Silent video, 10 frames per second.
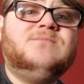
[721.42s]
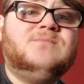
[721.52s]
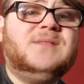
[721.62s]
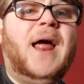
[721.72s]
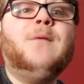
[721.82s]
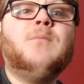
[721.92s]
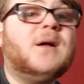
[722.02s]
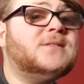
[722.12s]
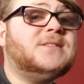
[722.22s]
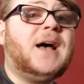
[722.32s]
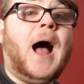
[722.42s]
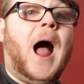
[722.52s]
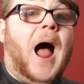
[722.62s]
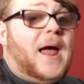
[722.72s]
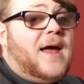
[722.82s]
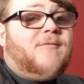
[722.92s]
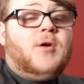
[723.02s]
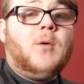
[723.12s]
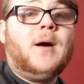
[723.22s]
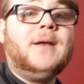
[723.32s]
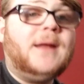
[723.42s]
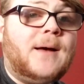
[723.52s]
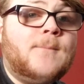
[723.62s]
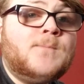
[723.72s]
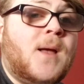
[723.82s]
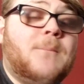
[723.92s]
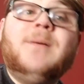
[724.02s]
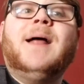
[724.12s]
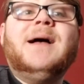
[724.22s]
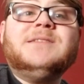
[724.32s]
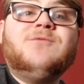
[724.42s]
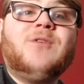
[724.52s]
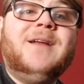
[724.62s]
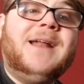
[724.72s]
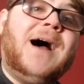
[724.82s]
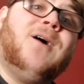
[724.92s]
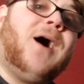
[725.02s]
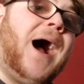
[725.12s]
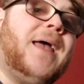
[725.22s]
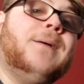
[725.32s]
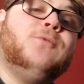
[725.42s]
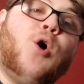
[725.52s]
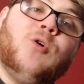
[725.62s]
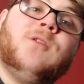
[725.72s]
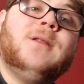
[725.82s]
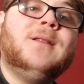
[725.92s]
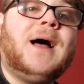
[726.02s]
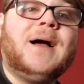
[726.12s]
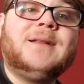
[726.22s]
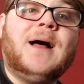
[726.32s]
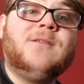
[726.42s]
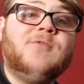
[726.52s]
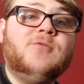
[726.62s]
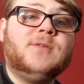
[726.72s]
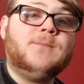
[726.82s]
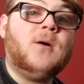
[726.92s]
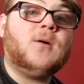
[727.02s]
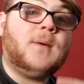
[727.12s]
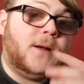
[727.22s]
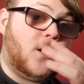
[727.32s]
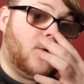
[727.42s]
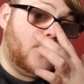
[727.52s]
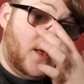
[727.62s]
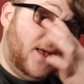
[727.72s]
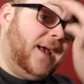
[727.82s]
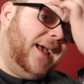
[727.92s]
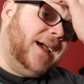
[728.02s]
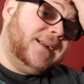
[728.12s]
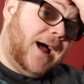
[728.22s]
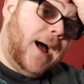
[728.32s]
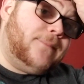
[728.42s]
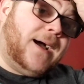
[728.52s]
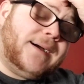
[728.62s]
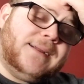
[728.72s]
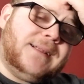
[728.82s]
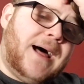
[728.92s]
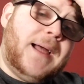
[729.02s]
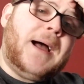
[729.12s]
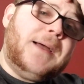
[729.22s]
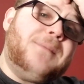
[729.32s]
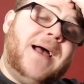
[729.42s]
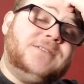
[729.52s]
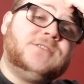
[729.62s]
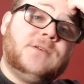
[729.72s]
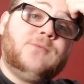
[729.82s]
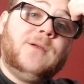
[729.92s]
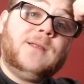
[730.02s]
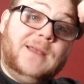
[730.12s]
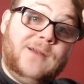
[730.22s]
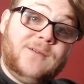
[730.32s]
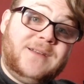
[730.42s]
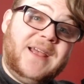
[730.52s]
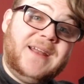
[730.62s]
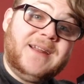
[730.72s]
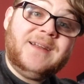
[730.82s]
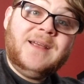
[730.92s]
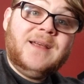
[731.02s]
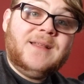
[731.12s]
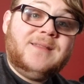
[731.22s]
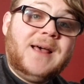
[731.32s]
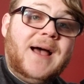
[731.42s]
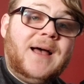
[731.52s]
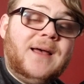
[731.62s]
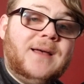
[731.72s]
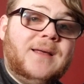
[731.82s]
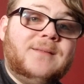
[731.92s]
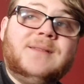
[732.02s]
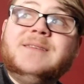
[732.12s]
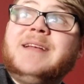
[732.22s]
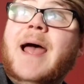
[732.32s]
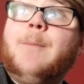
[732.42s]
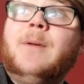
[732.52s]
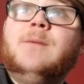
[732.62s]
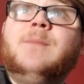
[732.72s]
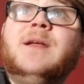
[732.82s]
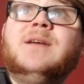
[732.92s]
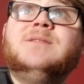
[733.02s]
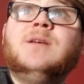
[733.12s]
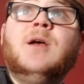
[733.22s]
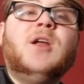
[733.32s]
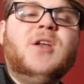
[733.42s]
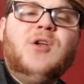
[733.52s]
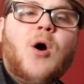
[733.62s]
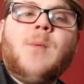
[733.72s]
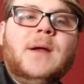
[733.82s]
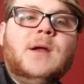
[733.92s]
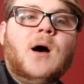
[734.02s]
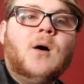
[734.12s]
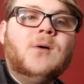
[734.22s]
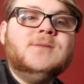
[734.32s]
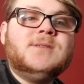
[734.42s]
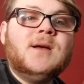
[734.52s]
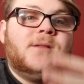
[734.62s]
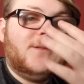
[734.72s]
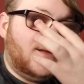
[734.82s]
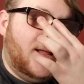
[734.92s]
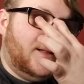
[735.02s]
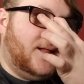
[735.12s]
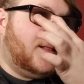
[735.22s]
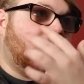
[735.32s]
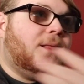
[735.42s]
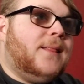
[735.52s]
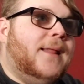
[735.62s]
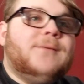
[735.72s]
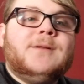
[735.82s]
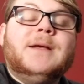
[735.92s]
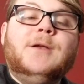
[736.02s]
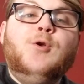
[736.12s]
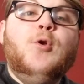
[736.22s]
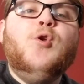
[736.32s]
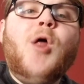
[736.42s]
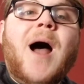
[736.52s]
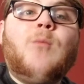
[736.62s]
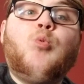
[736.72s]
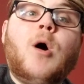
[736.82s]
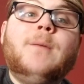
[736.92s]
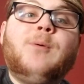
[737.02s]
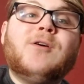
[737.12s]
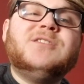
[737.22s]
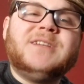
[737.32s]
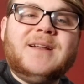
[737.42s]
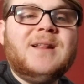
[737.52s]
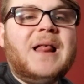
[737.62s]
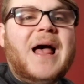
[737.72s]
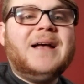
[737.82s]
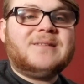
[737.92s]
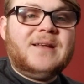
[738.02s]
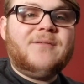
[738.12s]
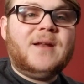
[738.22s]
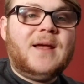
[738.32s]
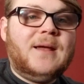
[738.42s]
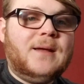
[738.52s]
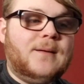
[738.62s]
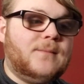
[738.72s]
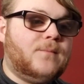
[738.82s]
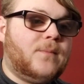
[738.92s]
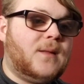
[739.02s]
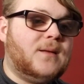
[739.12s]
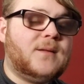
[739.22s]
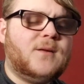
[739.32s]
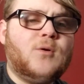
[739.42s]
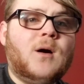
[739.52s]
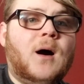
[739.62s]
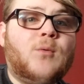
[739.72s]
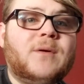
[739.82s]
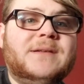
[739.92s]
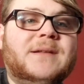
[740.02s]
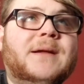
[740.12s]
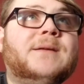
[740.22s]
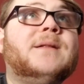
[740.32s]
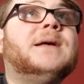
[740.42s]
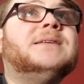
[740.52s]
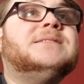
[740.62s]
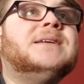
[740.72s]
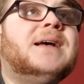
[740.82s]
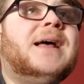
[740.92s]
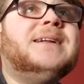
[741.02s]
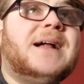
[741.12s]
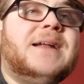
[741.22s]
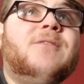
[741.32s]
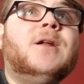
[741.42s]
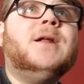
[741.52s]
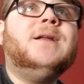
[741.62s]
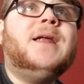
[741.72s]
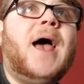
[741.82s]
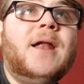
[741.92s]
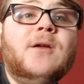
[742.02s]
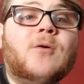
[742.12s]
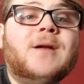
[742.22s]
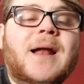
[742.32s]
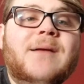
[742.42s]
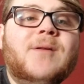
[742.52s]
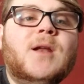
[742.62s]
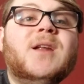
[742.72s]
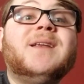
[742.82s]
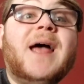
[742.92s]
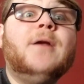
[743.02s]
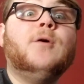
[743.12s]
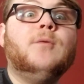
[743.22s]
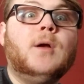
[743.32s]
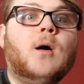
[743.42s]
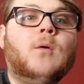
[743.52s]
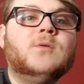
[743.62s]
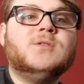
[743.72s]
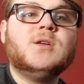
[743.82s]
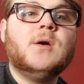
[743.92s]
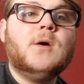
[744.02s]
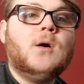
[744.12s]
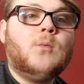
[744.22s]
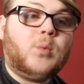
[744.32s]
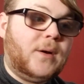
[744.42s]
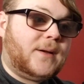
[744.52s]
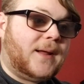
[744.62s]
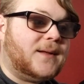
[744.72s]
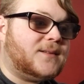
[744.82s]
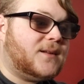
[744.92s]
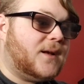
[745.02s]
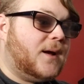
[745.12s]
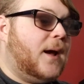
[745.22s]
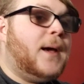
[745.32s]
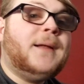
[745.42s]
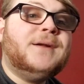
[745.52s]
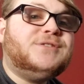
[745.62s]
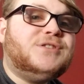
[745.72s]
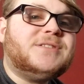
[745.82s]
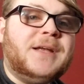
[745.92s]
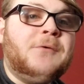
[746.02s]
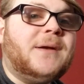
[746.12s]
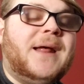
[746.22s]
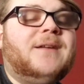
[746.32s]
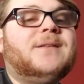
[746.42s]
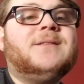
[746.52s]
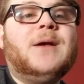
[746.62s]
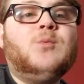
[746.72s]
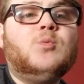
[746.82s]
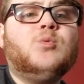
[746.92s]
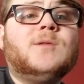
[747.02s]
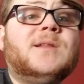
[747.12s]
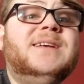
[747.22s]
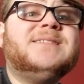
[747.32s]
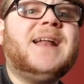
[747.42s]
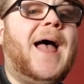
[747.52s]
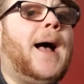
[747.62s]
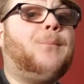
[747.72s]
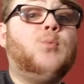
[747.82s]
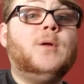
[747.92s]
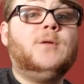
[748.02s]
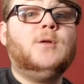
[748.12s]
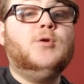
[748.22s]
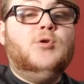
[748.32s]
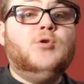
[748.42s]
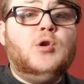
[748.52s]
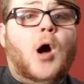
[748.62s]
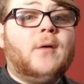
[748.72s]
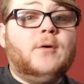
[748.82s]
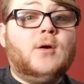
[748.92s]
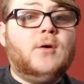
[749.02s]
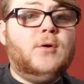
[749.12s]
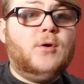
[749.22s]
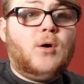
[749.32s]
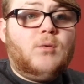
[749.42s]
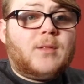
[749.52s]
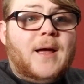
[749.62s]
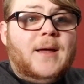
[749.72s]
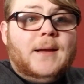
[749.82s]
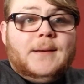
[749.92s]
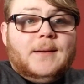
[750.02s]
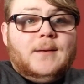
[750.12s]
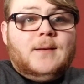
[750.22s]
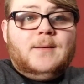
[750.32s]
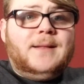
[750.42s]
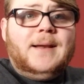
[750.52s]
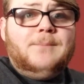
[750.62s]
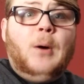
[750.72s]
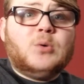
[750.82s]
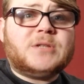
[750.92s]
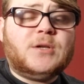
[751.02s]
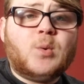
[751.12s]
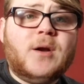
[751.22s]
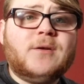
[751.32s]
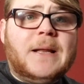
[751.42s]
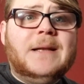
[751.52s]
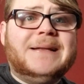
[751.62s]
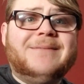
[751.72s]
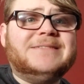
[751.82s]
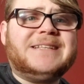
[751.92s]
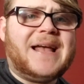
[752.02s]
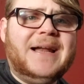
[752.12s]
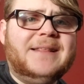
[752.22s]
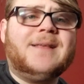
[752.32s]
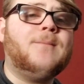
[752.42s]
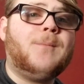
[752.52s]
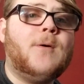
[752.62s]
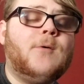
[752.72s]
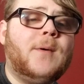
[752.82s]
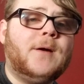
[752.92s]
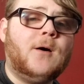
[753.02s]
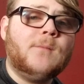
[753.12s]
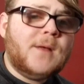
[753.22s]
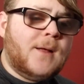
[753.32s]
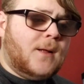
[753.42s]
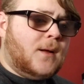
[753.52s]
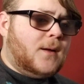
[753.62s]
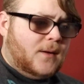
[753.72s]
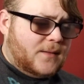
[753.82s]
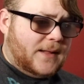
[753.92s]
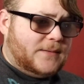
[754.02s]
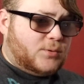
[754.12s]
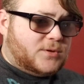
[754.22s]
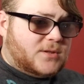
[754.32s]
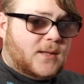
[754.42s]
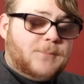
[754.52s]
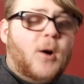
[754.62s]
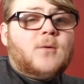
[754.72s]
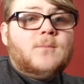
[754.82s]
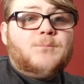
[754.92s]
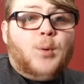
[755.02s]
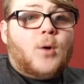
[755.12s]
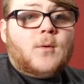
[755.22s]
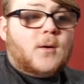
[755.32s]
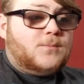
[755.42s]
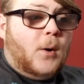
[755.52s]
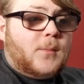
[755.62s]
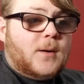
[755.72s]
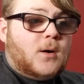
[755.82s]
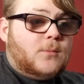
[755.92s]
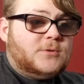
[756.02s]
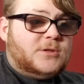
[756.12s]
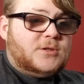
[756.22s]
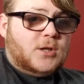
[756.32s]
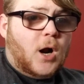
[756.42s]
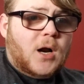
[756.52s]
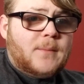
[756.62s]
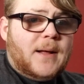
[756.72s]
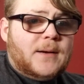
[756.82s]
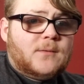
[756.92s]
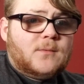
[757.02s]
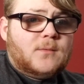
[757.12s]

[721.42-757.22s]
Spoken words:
10 months. I have no idea. But as of right now, I am totally locked out of using Pokemon Home. And I'm not going to lie, I'm actually really irritated that this happened because nobody knows. Literally not one person has given a reasoning to this. Not even Nintendo knows what it is. And it's just irritating that they would release an app with no like, they didn't post on Twitter. They didn't even say anything about Pokemon Home. They were just like Pokemon Home was just an automatic